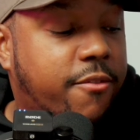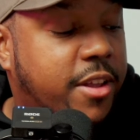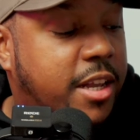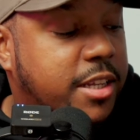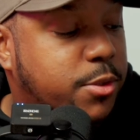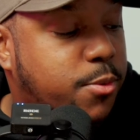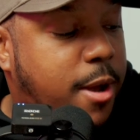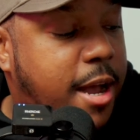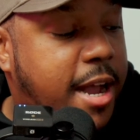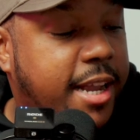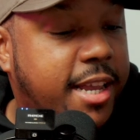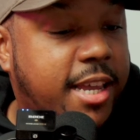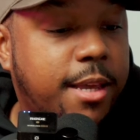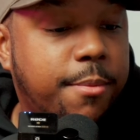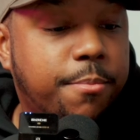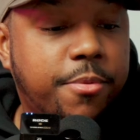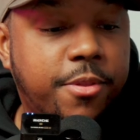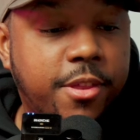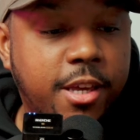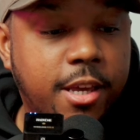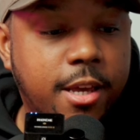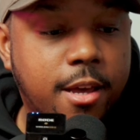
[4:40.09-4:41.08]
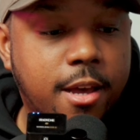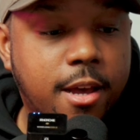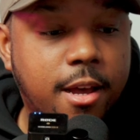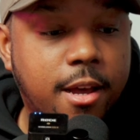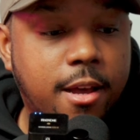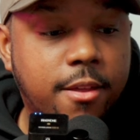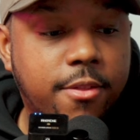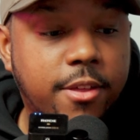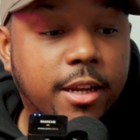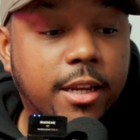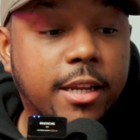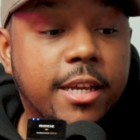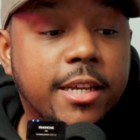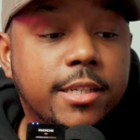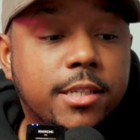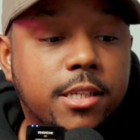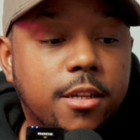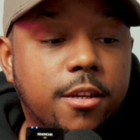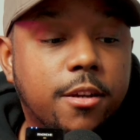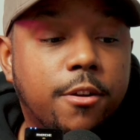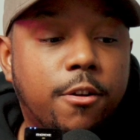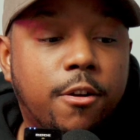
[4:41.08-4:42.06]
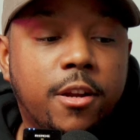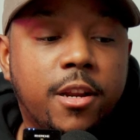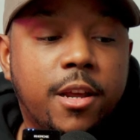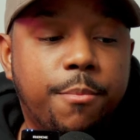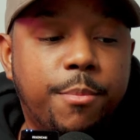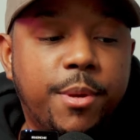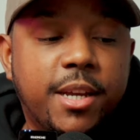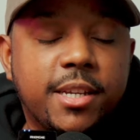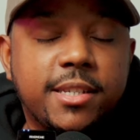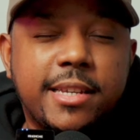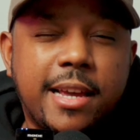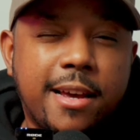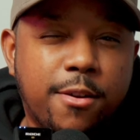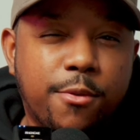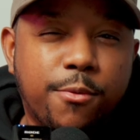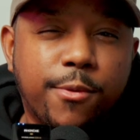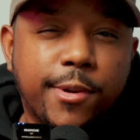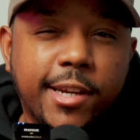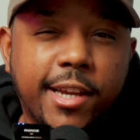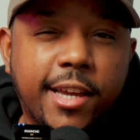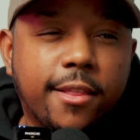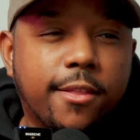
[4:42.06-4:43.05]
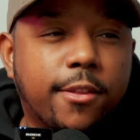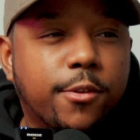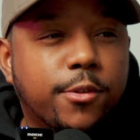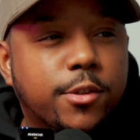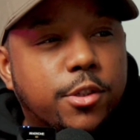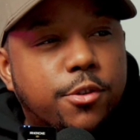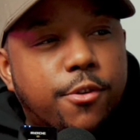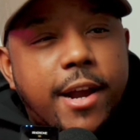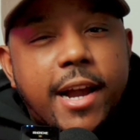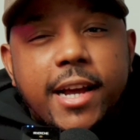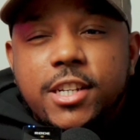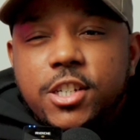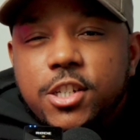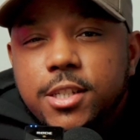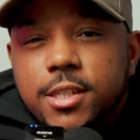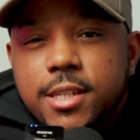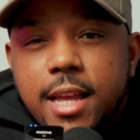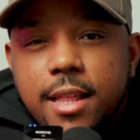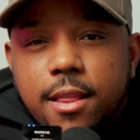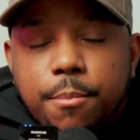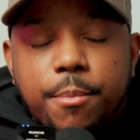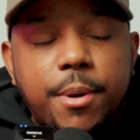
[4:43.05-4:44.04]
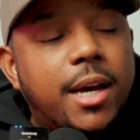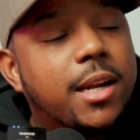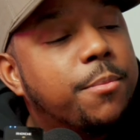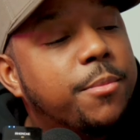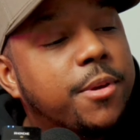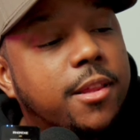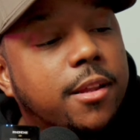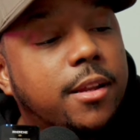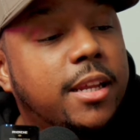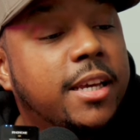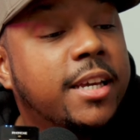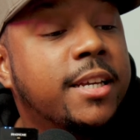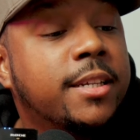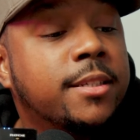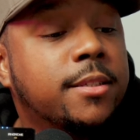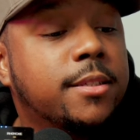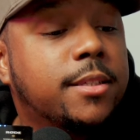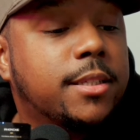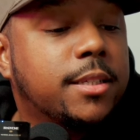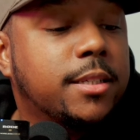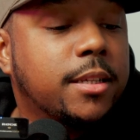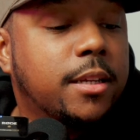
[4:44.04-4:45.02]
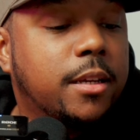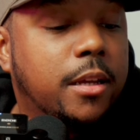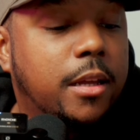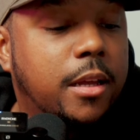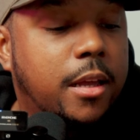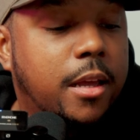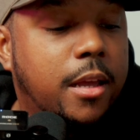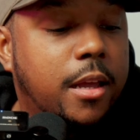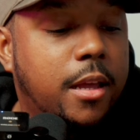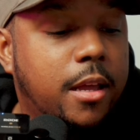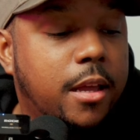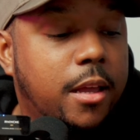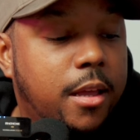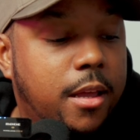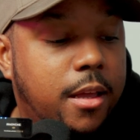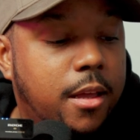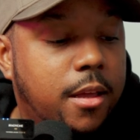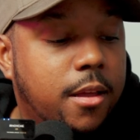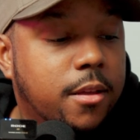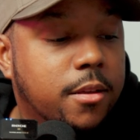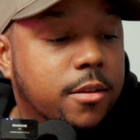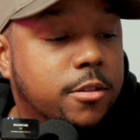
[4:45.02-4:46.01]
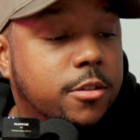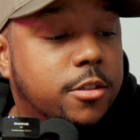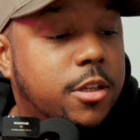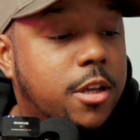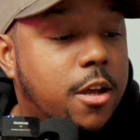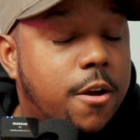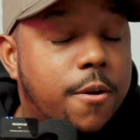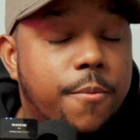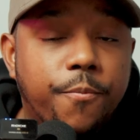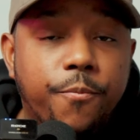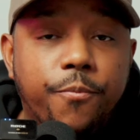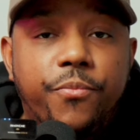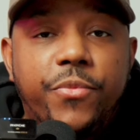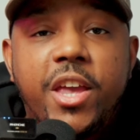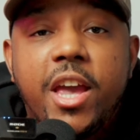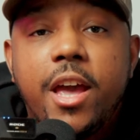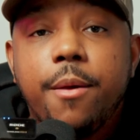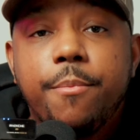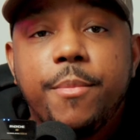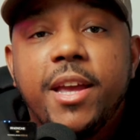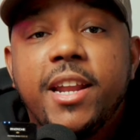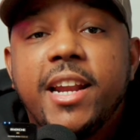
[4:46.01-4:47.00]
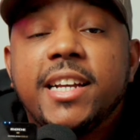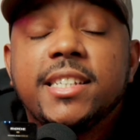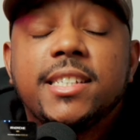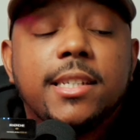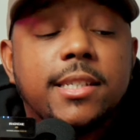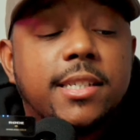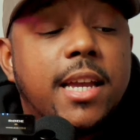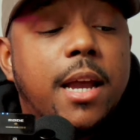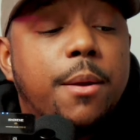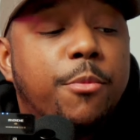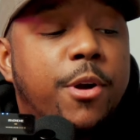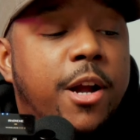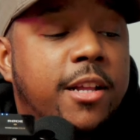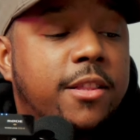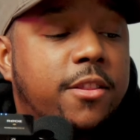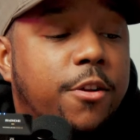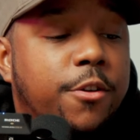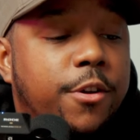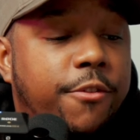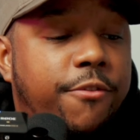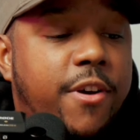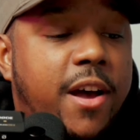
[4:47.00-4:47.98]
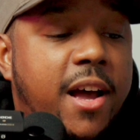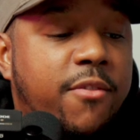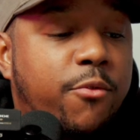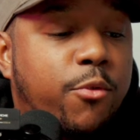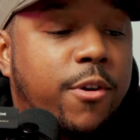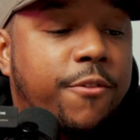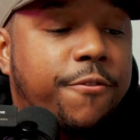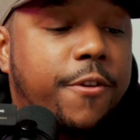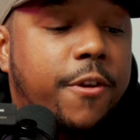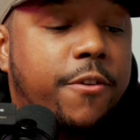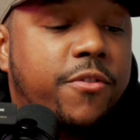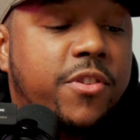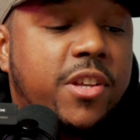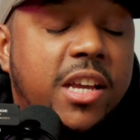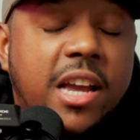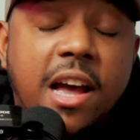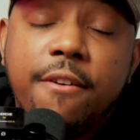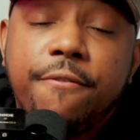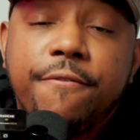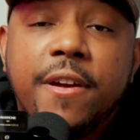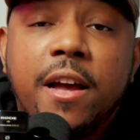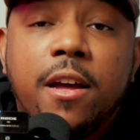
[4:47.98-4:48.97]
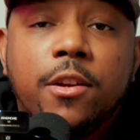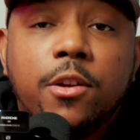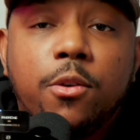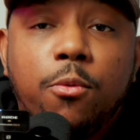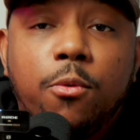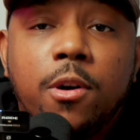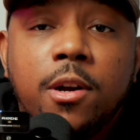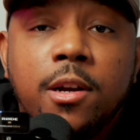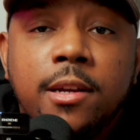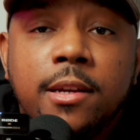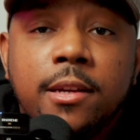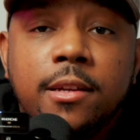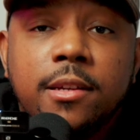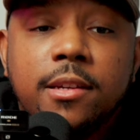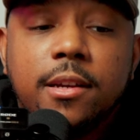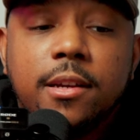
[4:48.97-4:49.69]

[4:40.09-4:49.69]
That's why I keep the lens hood on it, because I don't want to get those scratches at the bottom of the lens. So yeah, man, that's the Tamron 35 150. I found the one.